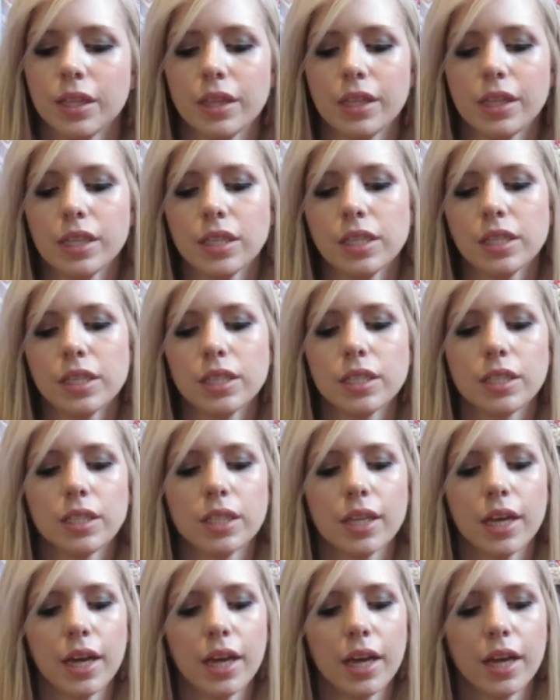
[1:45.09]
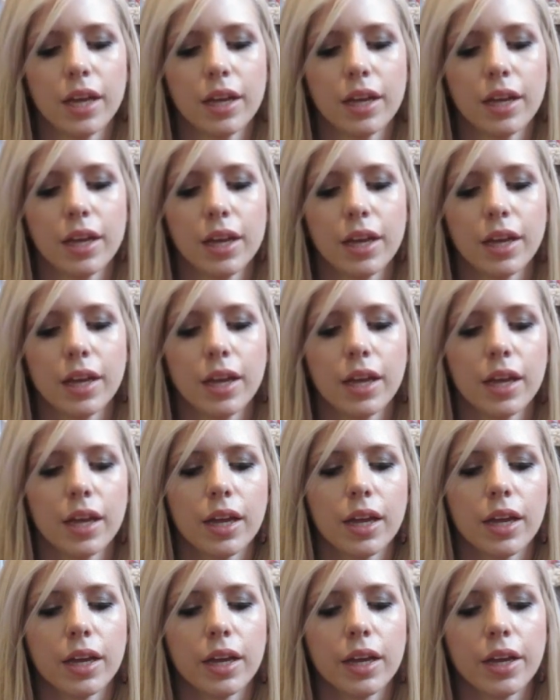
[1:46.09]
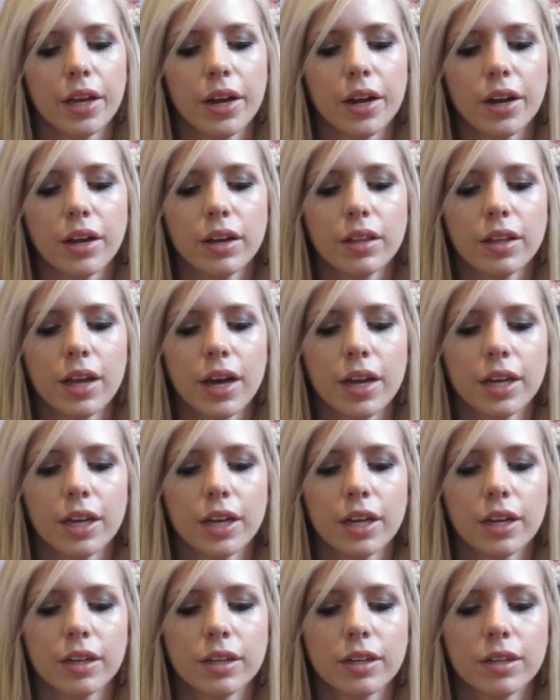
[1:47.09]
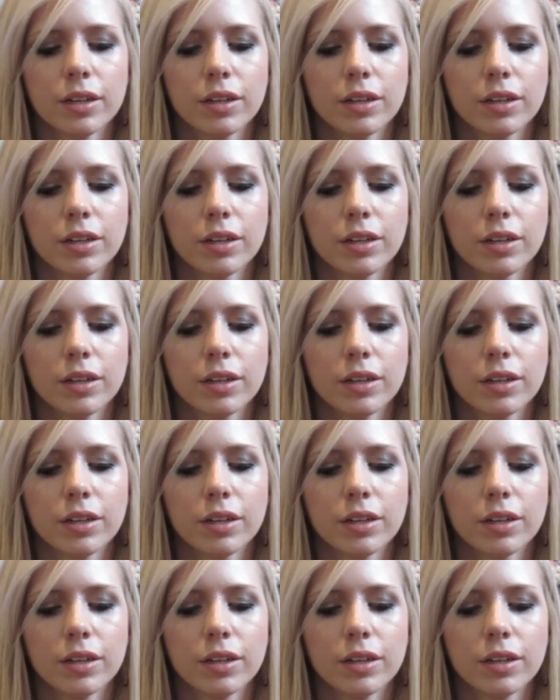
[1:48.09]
This is the Carolina